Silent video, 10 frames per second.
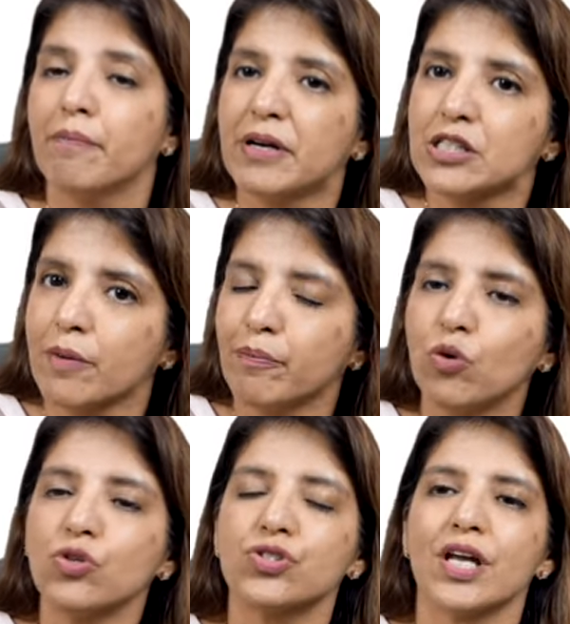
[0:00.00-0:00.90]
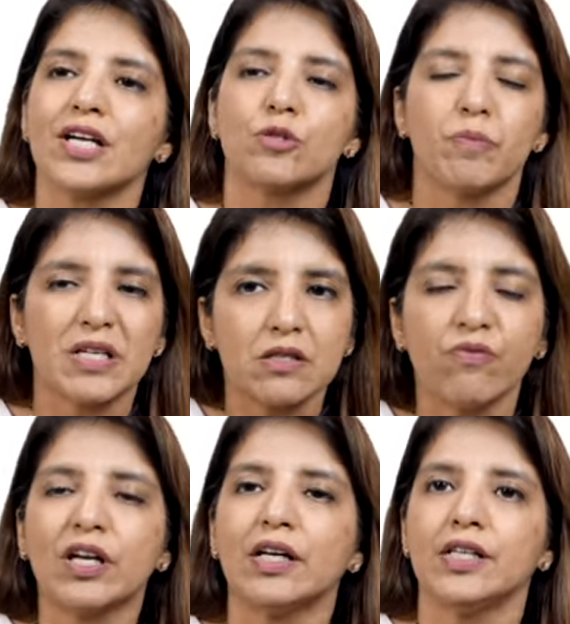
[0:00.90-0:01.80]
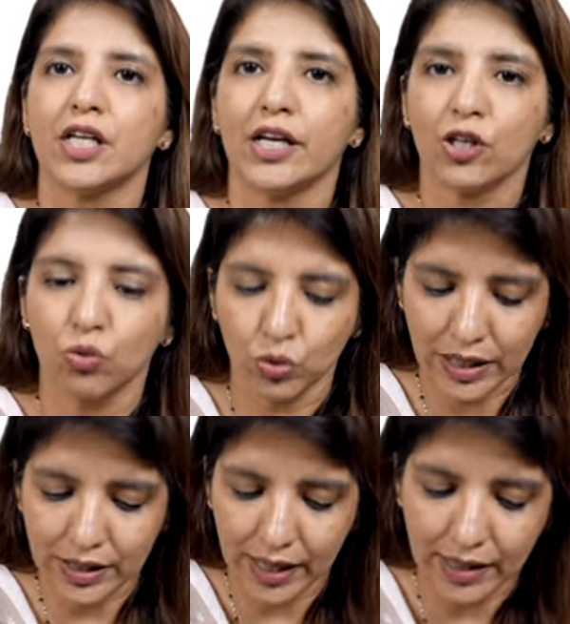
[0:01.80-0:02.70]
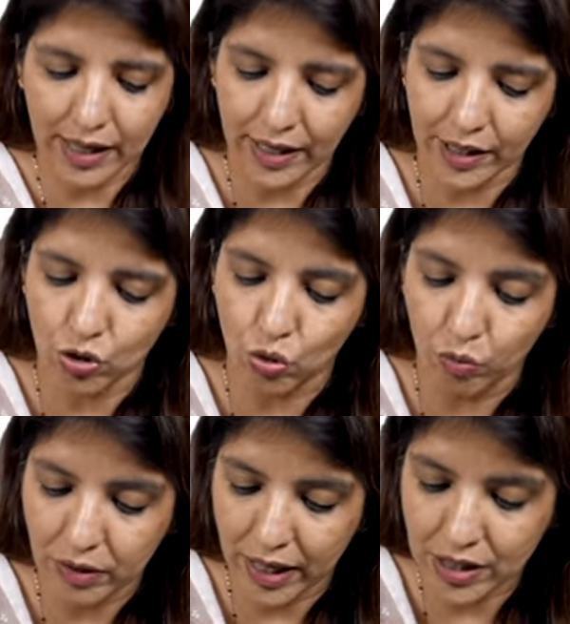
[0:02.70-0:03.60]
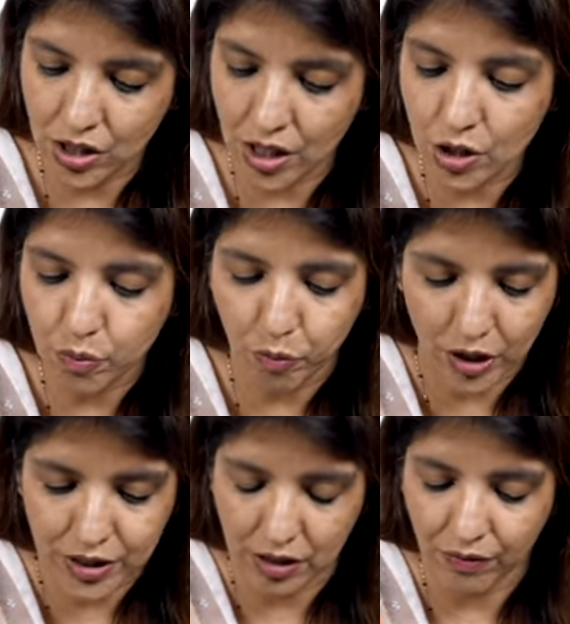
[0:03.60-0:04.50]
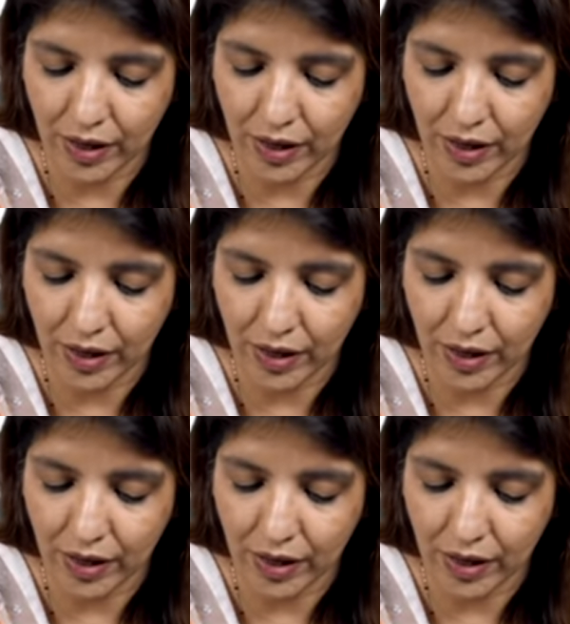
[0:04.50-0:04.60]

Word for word: But suppose they are specifically telling you that indirect Coombs test is positive.